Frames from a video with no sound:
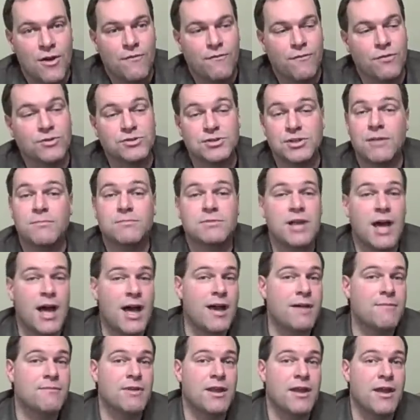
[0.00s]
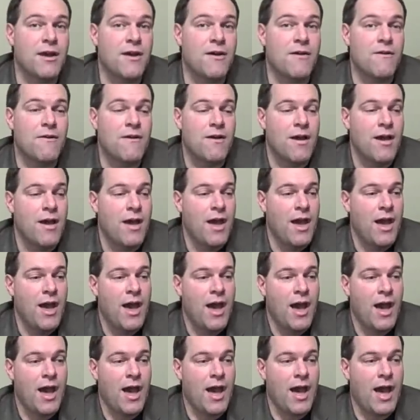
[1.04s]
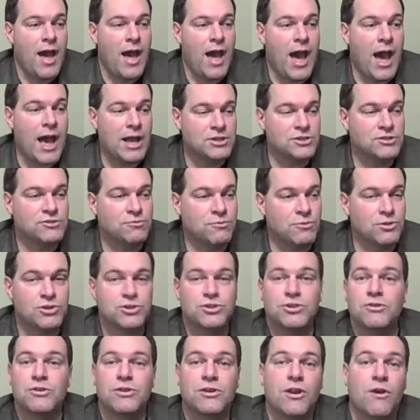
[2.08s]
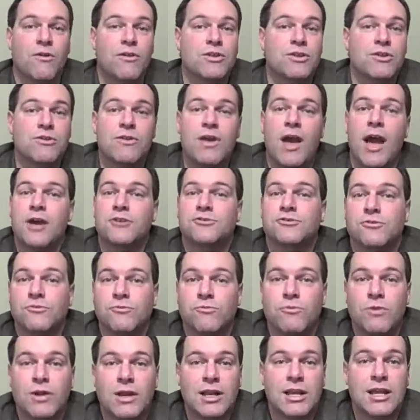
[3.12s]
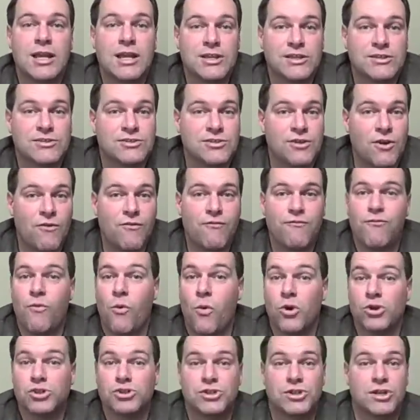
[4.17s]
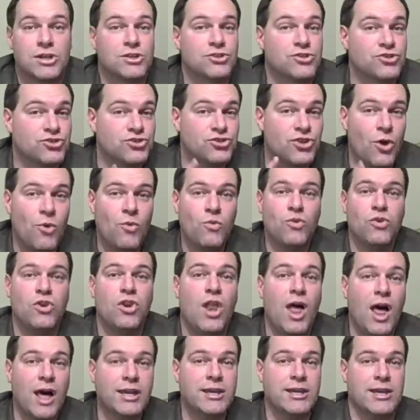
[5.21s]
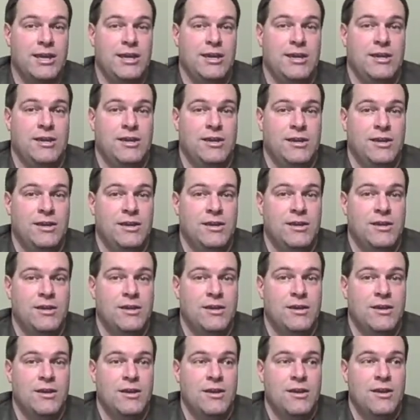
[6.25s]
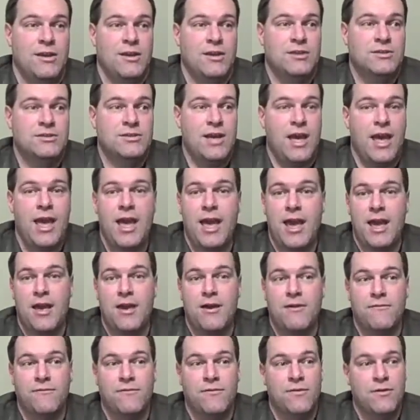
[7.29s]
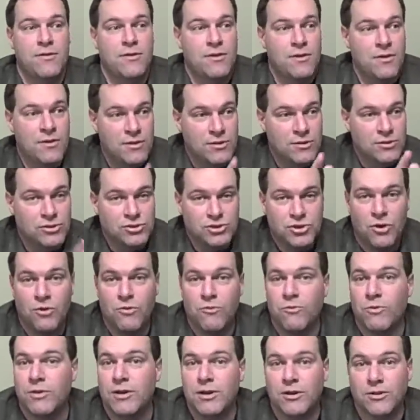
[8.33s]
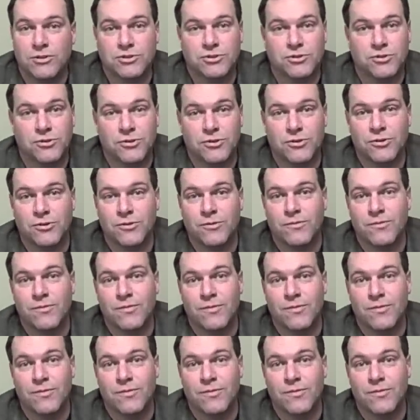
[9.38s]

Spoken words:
for some time now, I just want you to know that you guys are really so fortunate and so lucky to have Joe Realtor